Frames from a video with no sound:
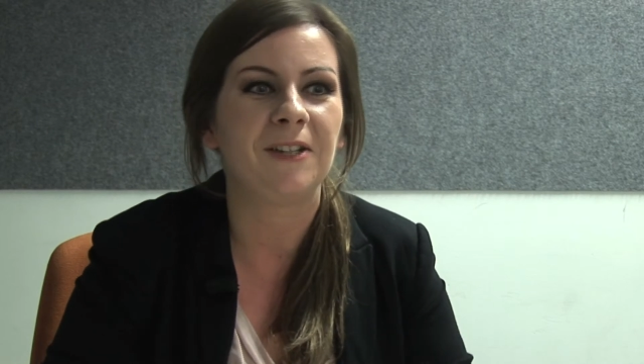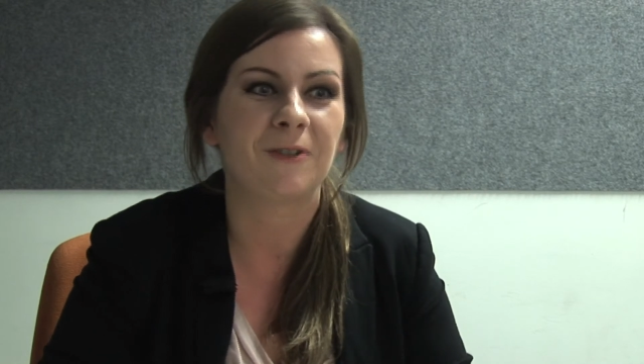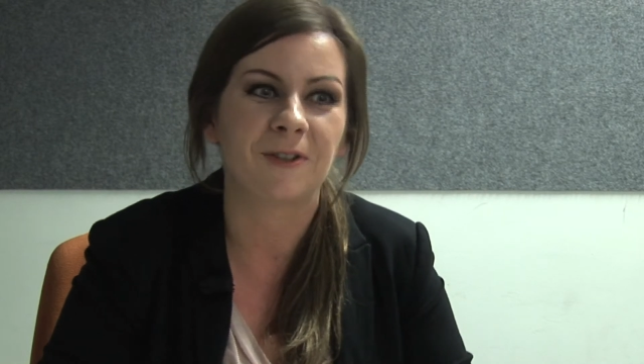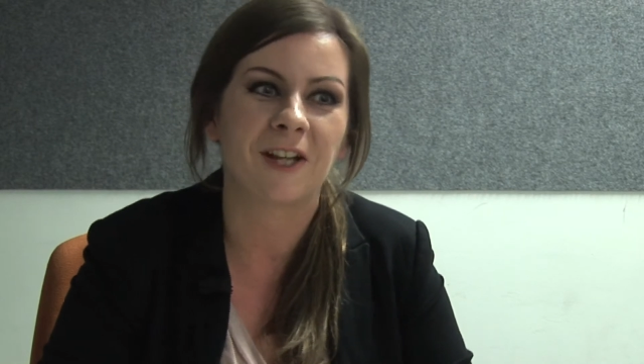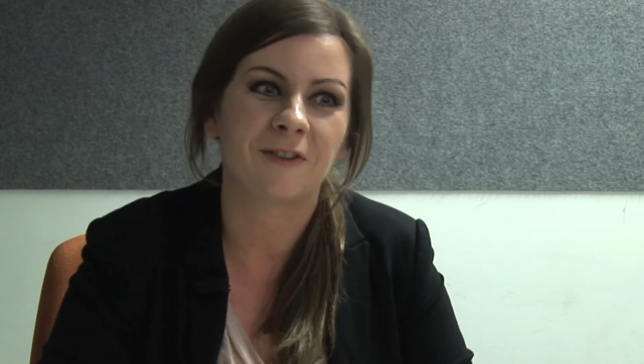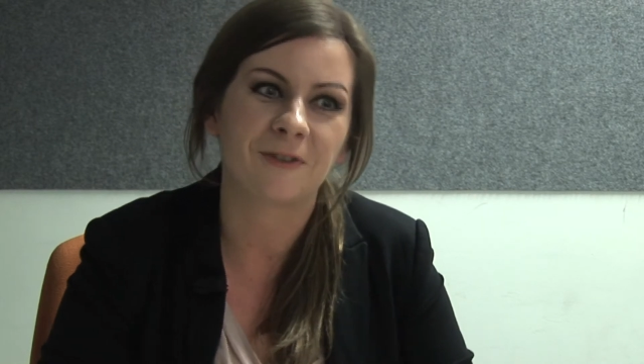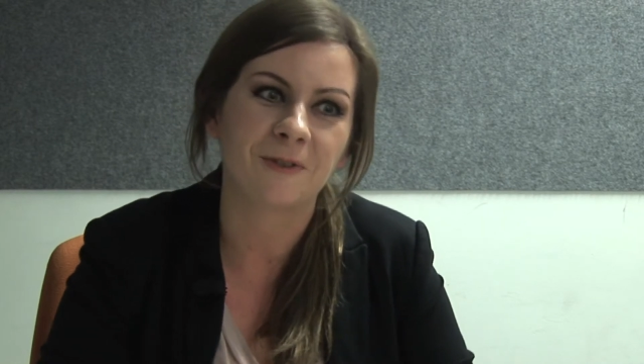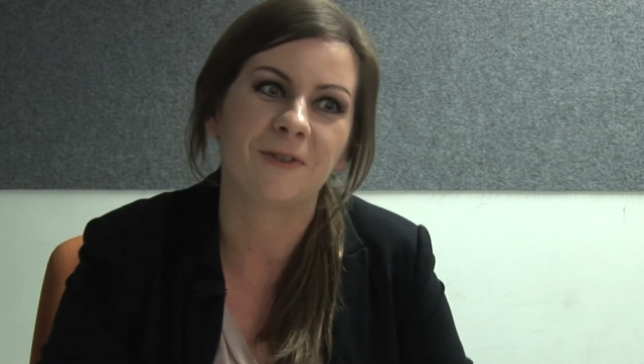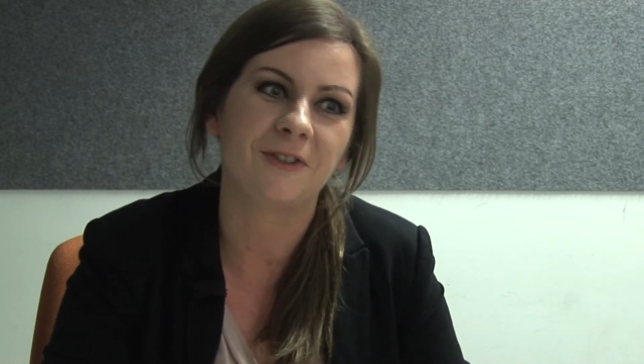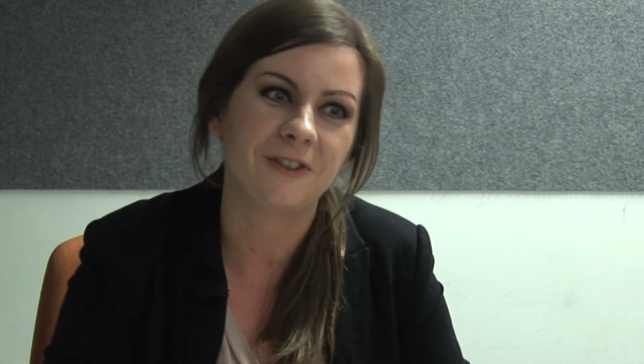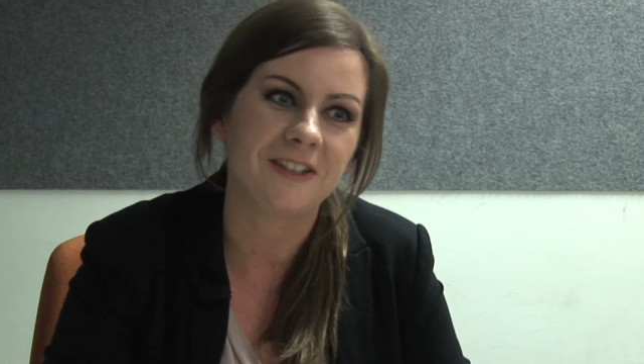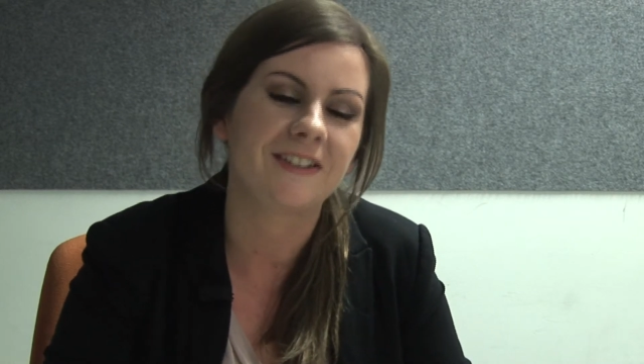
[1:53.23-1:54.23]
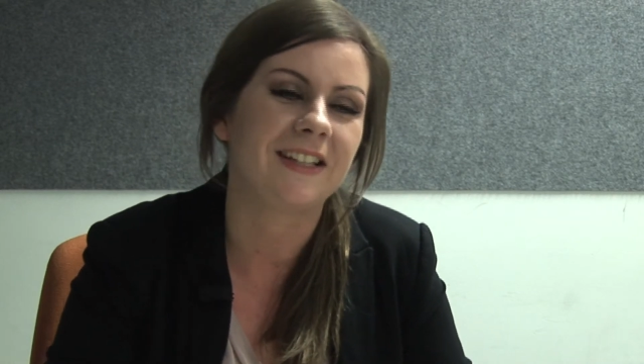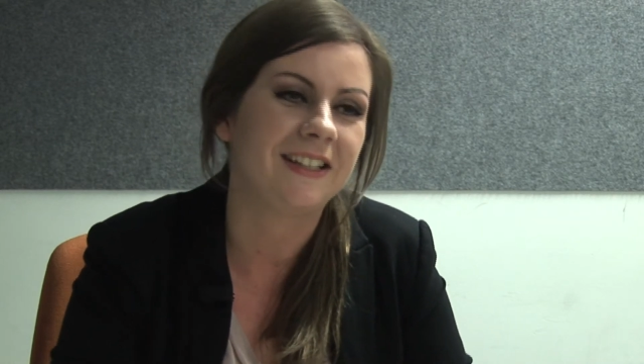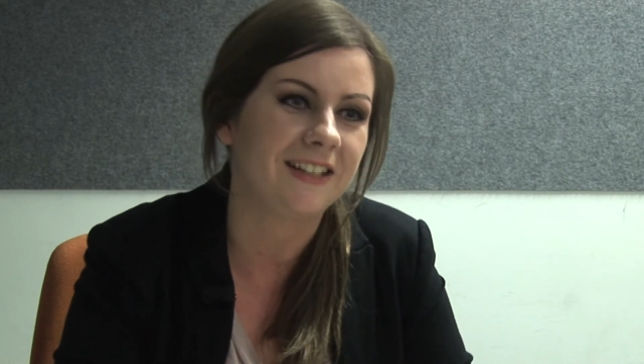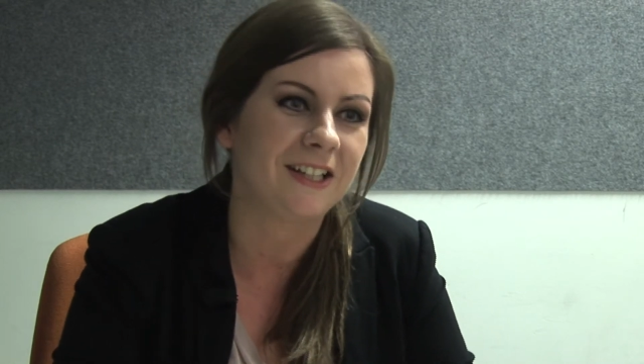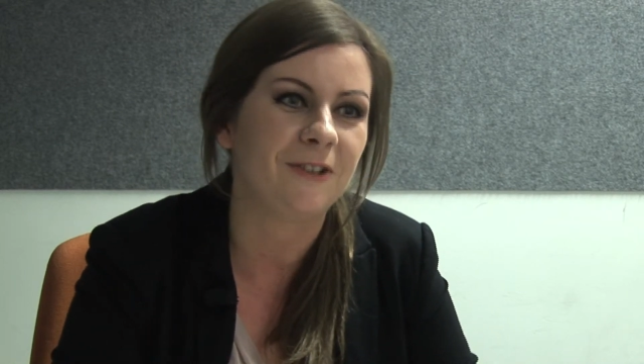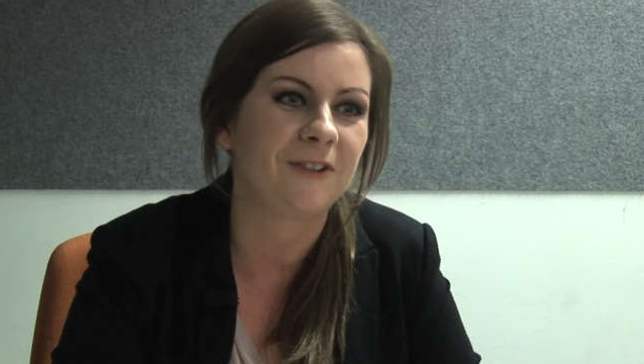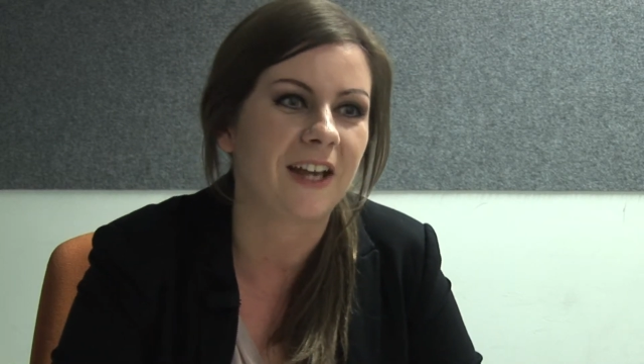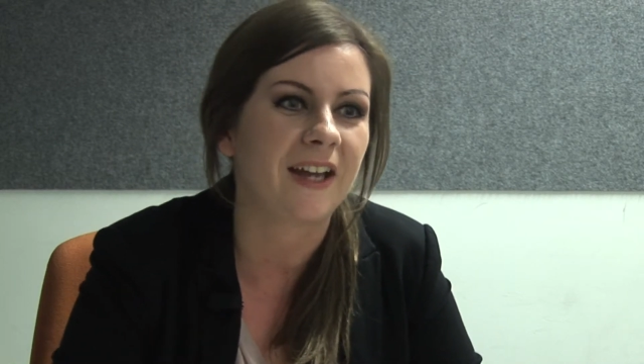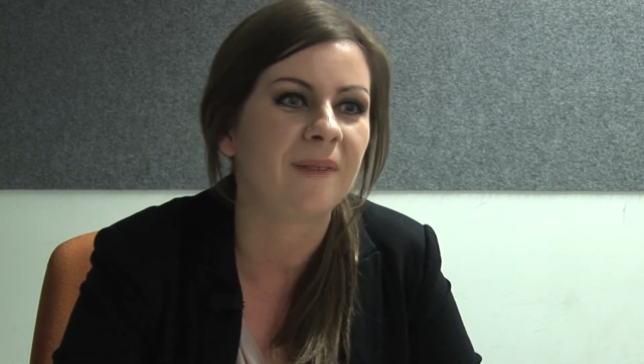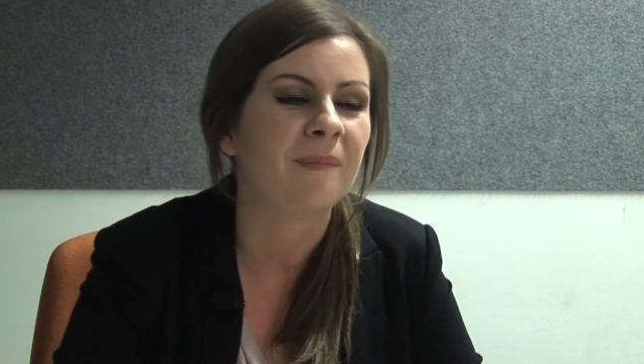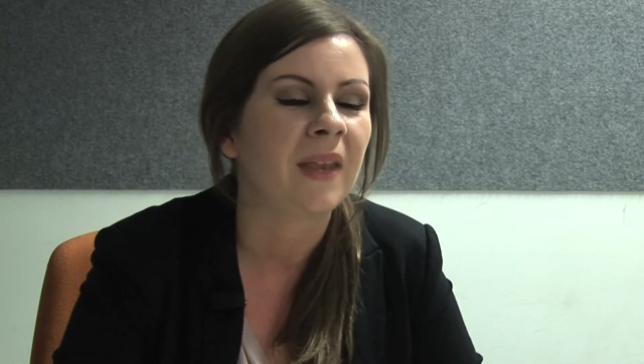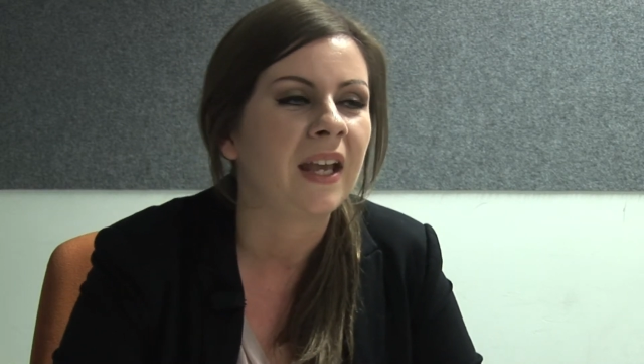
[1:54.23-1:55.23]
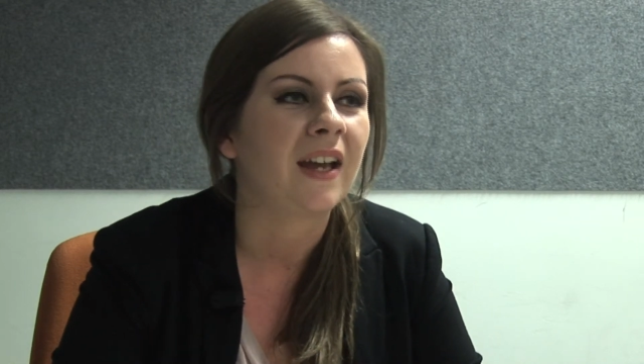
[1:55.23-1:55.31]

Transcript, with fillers: international student in the UK.